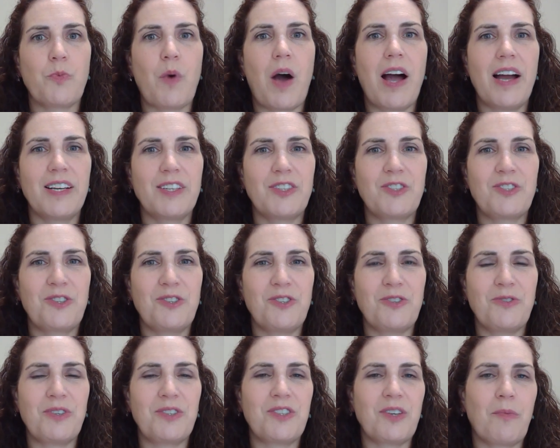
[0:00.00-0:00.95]
wise to do
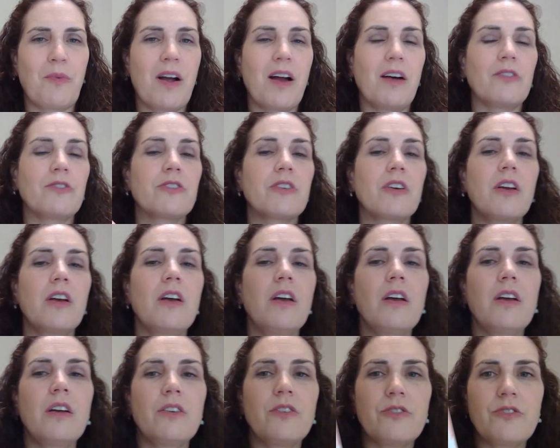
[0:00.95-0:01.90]
it somewhere else.
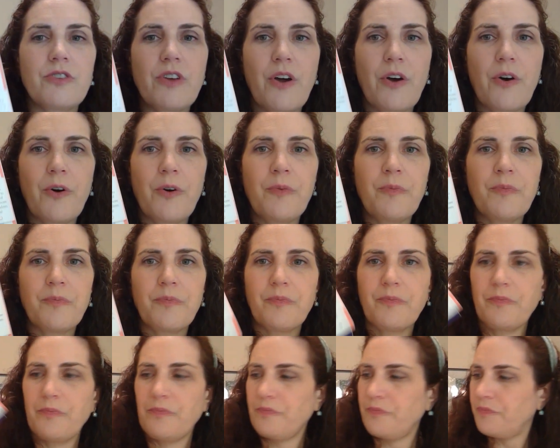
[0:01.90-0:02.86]
So
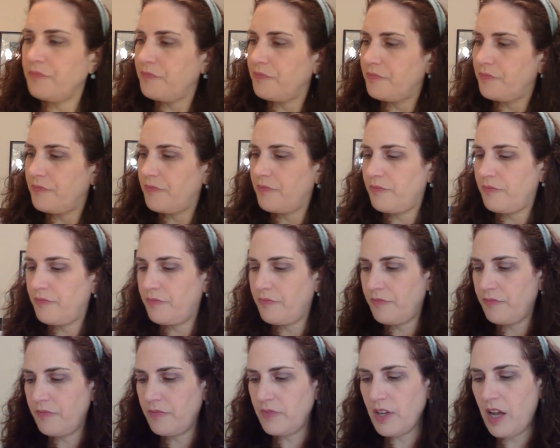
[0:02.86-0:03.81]

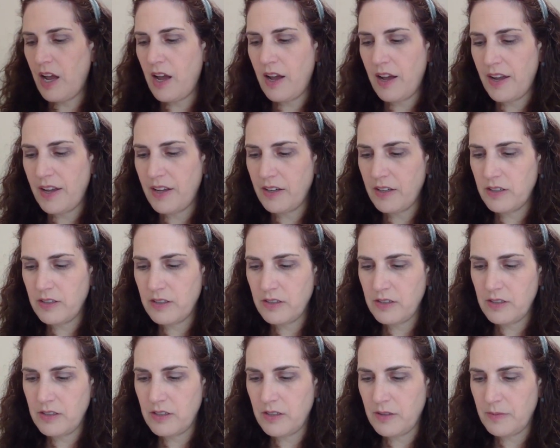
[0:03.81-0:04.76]
let
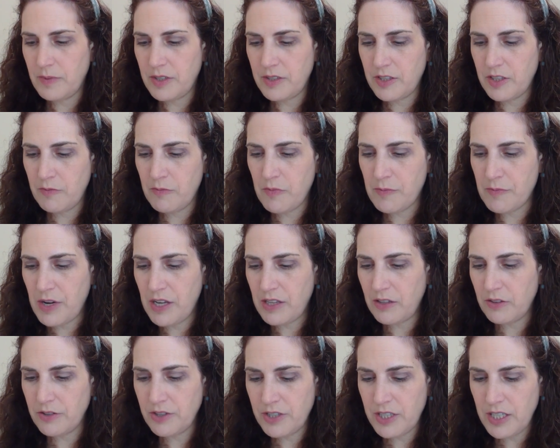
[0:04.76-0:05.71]
me see, I'm a
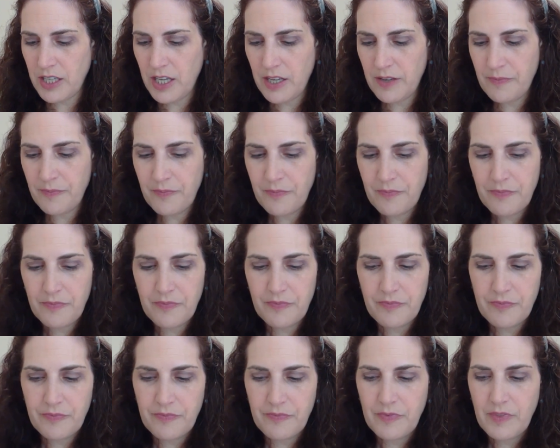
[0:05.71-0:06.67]
little sticky.
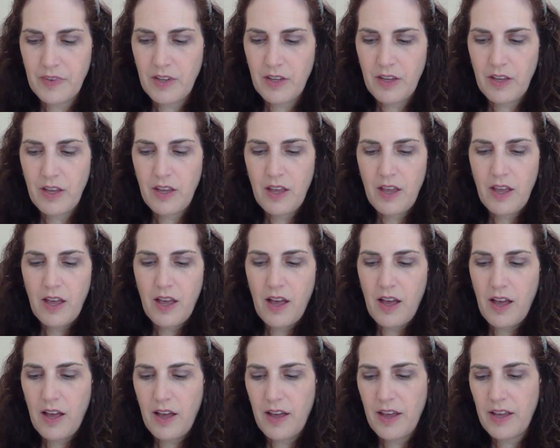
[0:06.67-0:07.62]

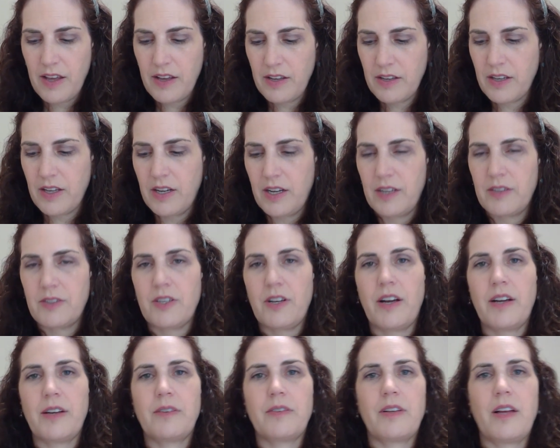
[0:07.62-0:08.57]
So I
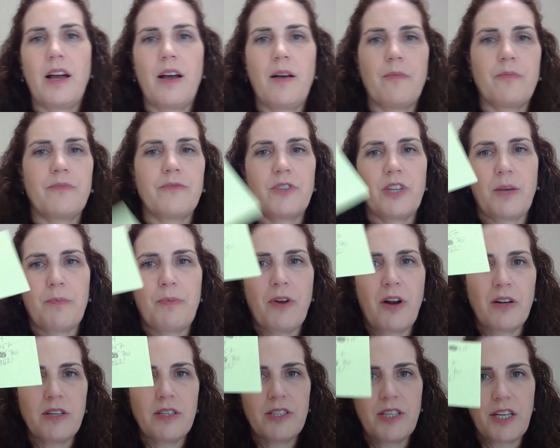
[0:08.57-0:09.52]
put
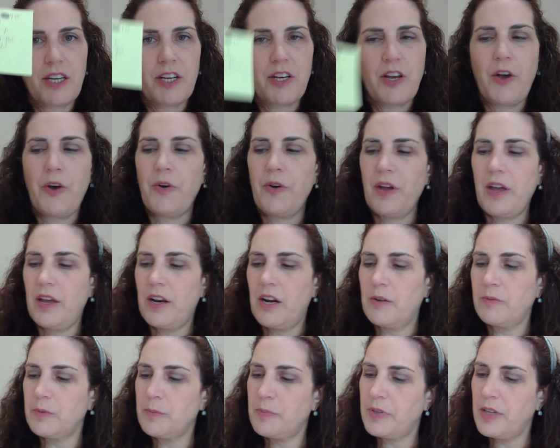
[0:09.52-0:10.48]
on a sticky note, and
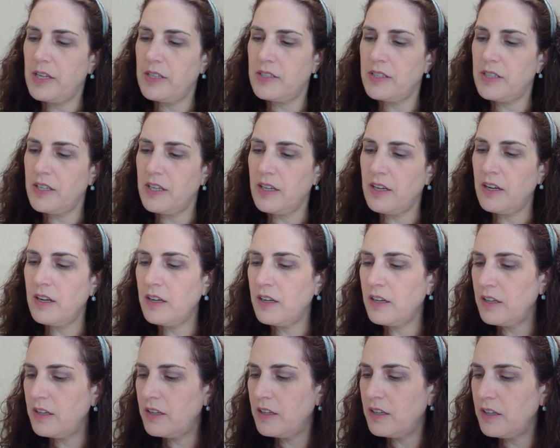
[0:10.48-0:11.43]
I'm replacing
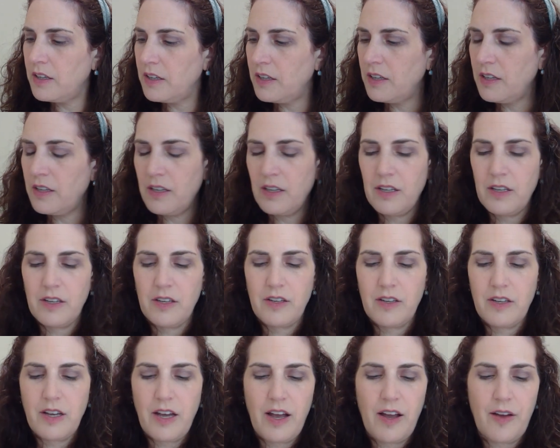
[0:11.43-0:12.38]

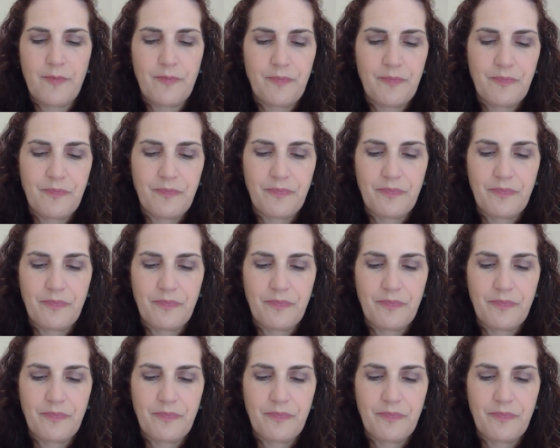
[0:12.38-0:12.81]
5